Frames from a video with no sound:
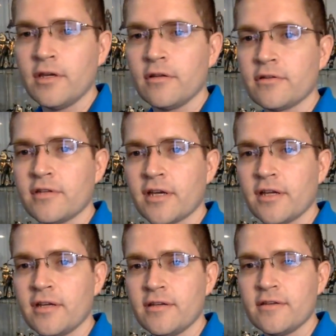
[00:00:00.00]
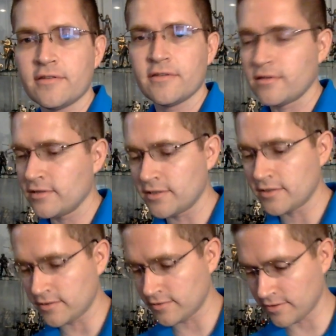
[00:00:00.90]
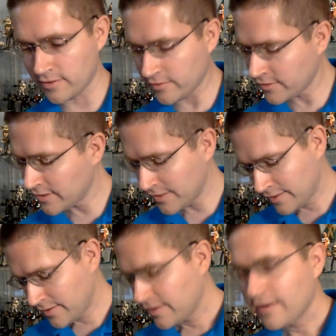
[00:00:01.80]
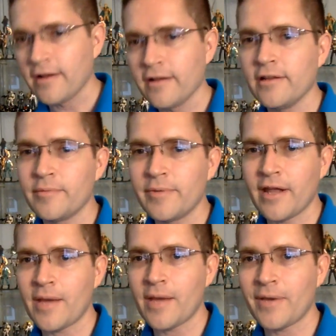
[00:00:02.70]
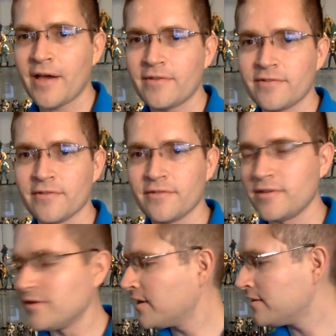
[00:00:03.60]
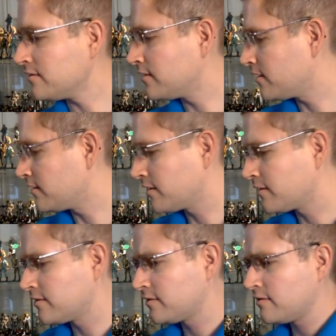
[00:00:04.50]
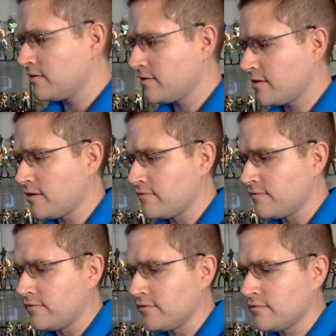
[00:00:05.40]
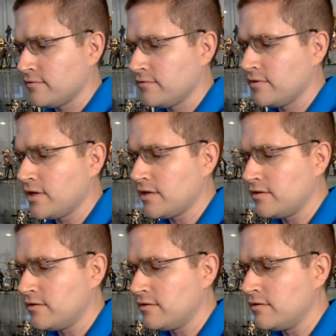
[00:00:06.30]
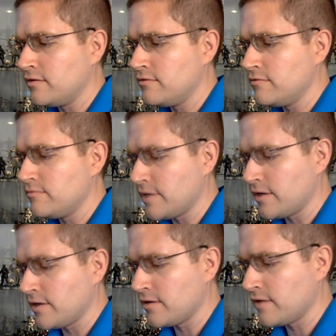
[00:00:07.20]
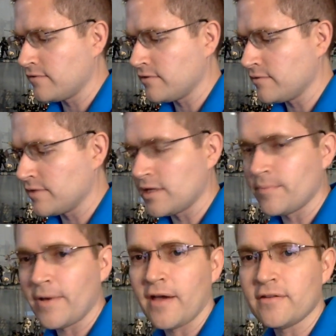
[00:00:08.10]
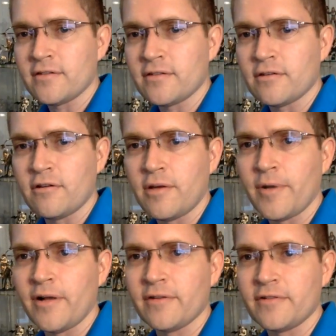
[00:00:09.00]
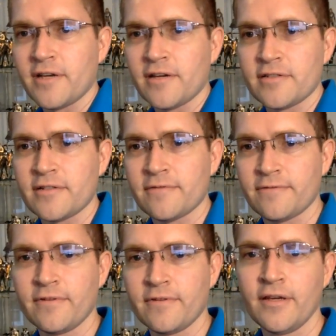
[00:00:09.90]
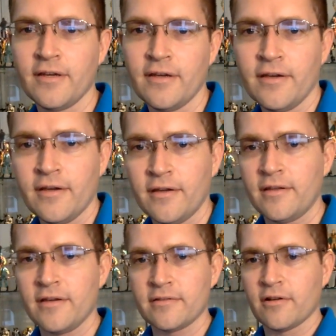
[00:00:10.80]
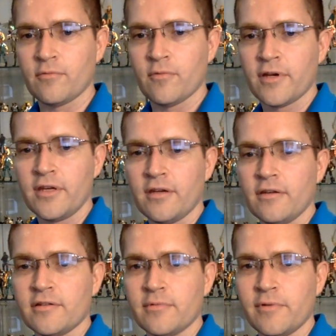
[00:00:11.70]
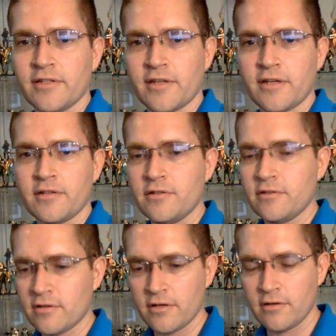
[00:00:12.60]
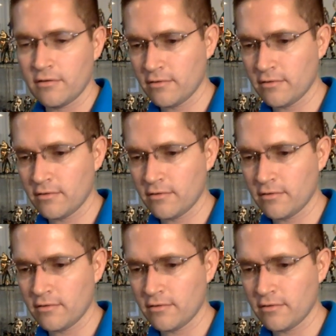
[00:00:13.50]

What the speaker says: It looks like it is. This is a little bit haphazard tonight, not like I've liked to do my live streams in the past, so I apologize if things aren't working as well as they should.